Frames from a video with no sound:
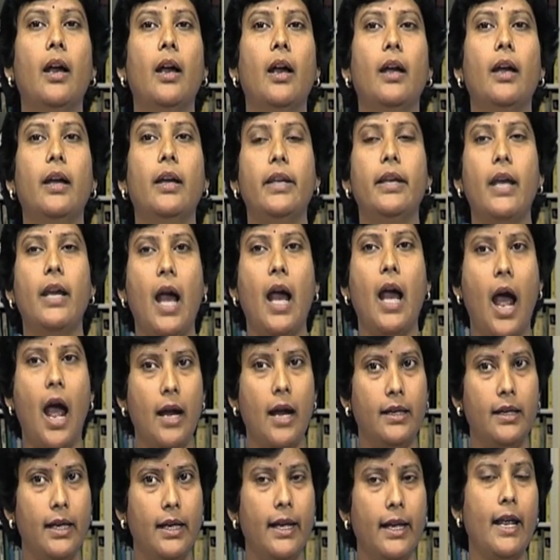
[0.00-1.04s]
He
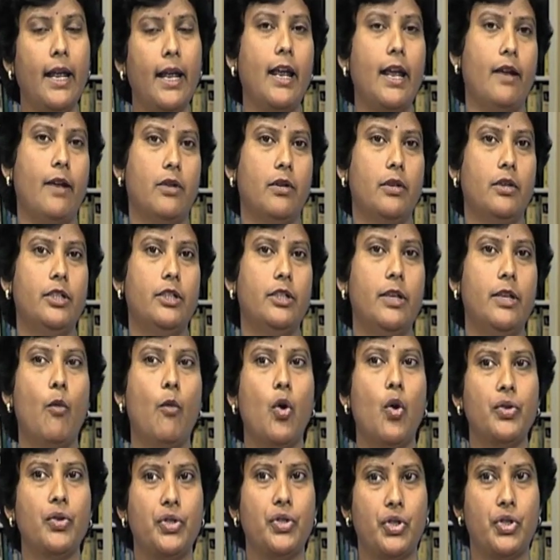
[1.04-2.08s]
hardly ever
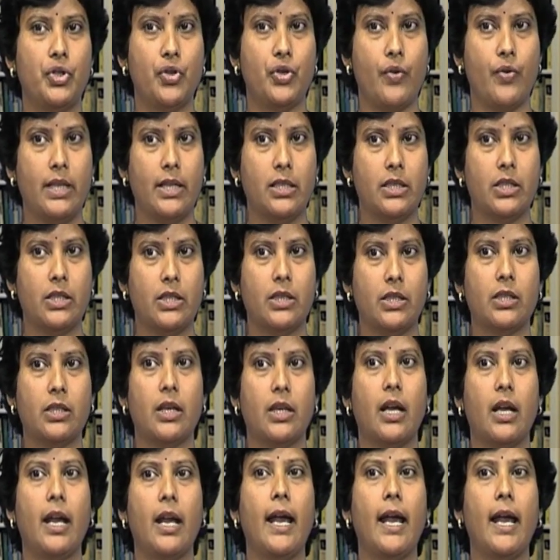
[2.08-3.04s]
demonstrates